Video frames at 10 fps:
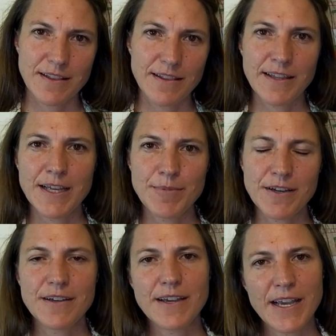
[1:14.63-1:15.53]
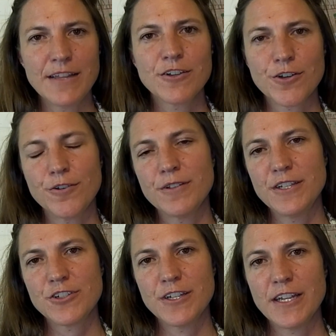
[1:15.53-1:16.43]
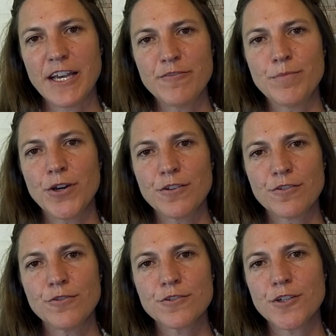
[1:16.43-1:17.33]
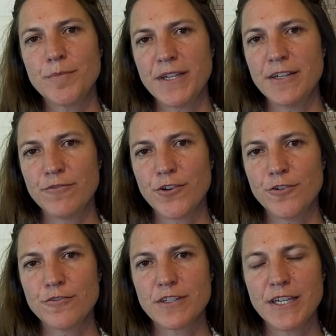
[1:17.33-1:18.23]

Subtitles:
Labor and the Coalition have both also been involved